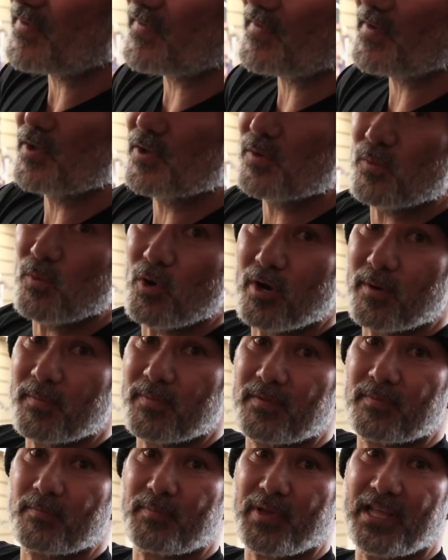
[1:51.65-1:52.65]
if you feel the
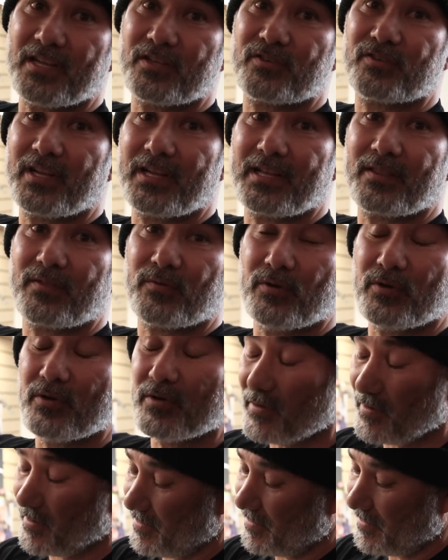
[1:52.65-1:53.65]
warmth penetrating
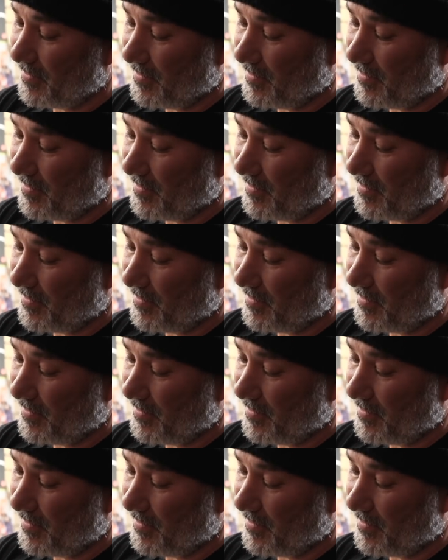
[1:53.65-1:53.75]
through.